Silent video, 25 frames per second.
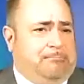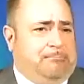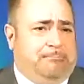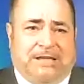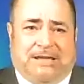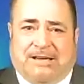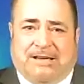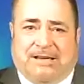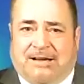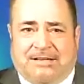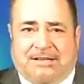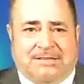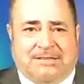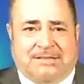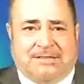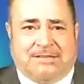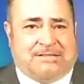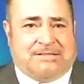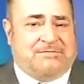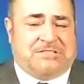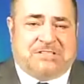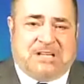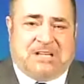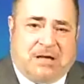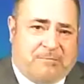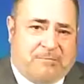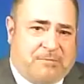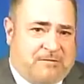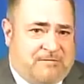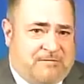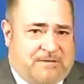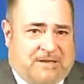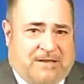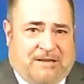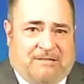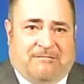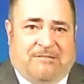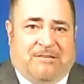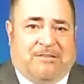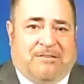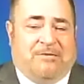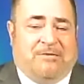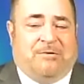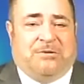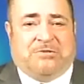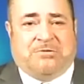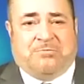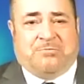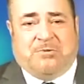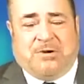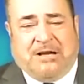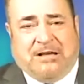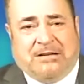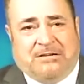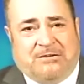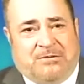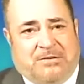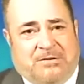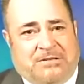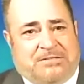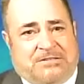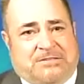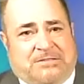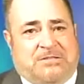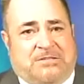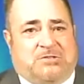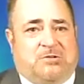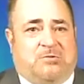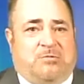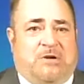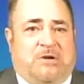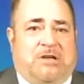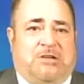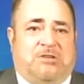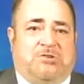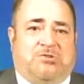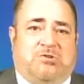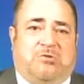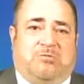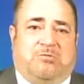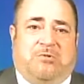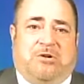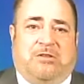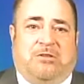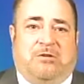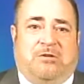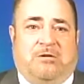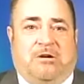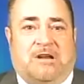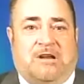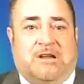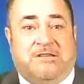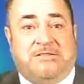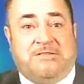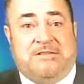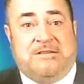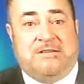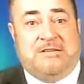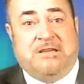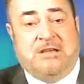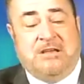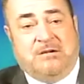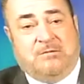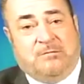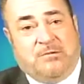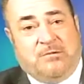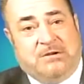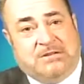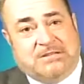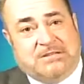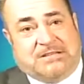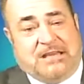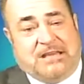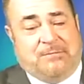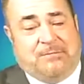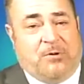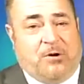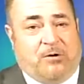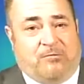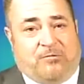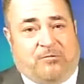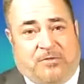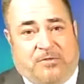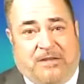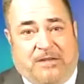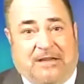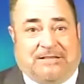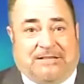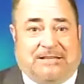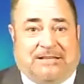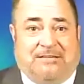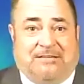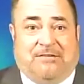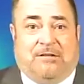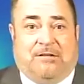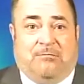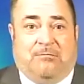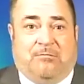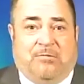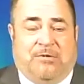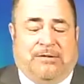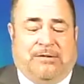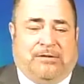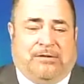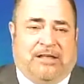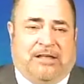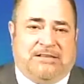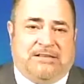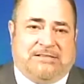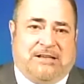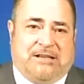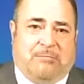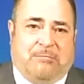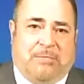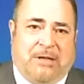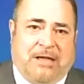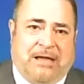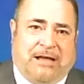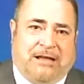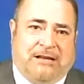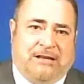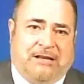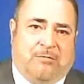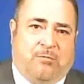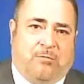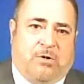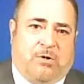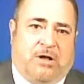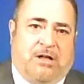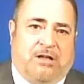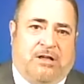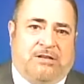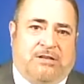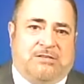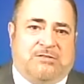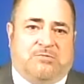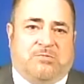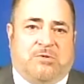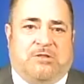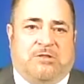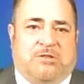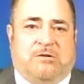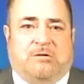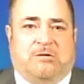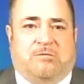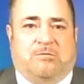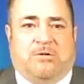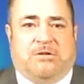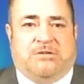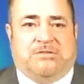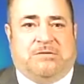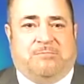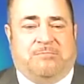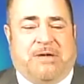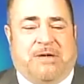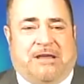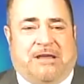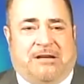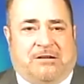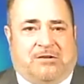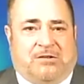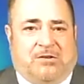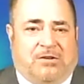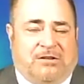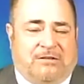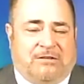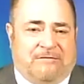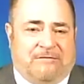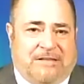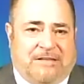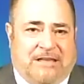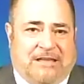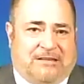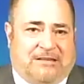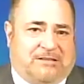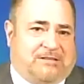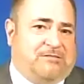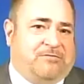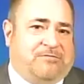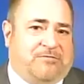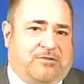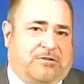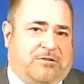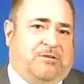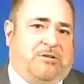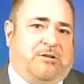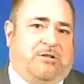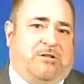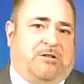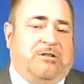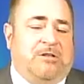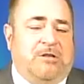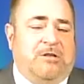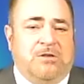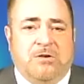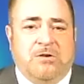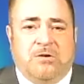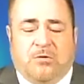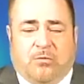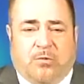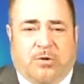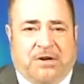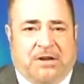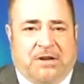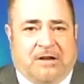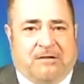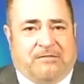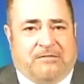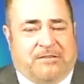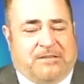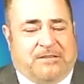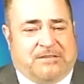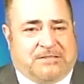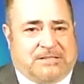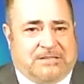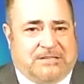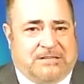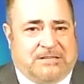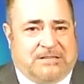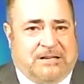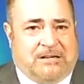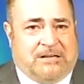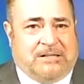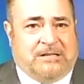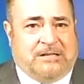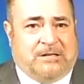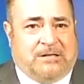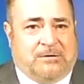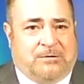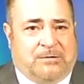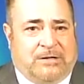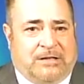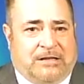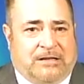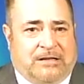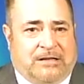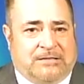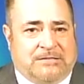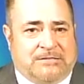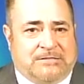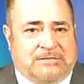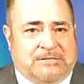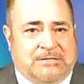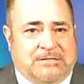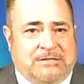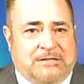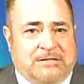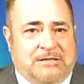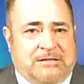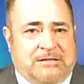because of some event, whether it was a wandering situation, whether as we just came home for Thanksgiving and realized how bad it was, whether it was a medical event, a fall, whatever the scenario is.